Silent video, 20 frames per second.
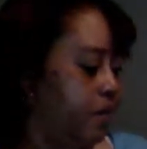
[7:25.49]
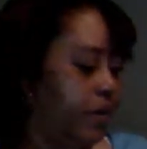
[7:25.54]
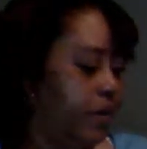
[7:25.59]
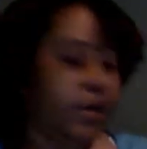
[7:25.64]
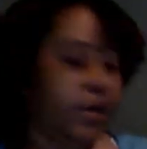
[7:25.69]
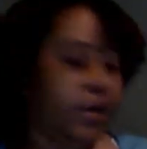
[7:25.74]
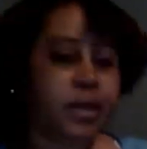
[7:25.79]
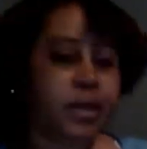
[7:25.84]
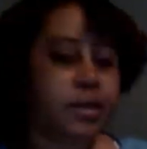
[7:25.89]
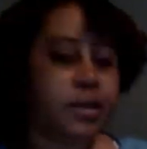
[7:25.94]

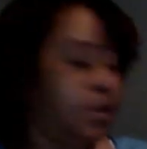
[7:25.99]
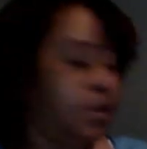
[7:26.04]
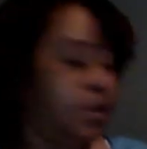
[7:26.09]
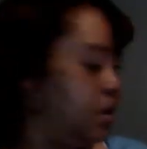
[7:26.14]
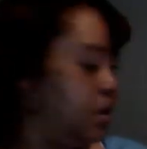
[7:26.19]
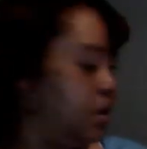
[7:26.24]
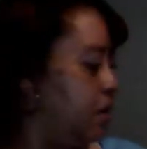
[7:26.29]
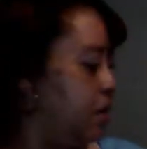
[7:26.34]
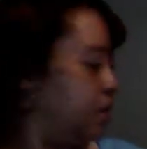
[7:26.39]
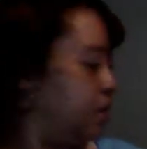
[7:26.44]
like I
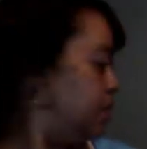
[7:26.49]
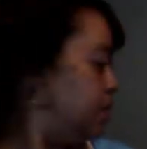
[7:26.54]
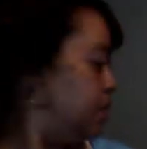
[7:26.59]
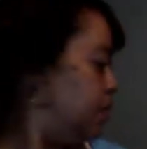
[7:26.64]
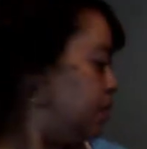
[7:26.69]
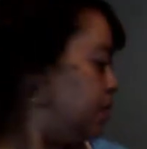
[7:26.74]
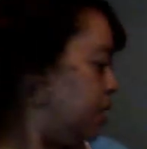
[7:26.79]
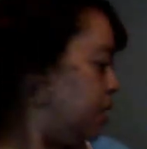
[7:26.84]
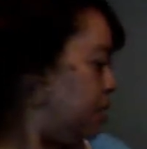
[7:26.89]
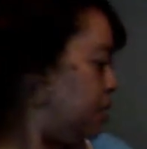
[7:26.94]
said that's from
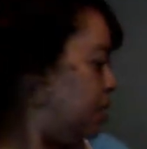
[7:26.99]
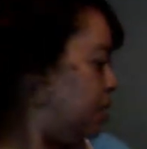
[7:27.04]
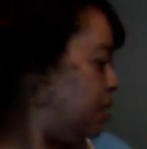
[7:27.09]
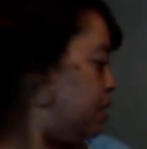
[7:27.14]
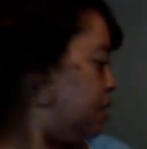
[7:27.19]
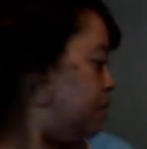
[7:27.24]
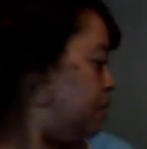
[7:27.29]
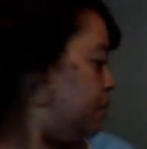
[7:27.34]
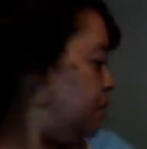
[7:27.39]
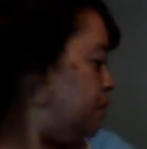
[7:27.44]
that
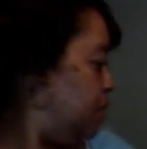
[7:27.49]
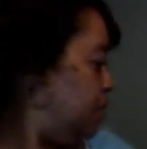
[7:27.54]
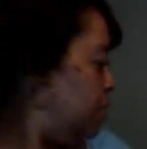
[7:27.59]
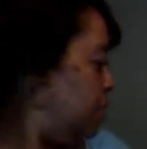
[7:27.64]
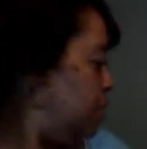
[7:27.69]
company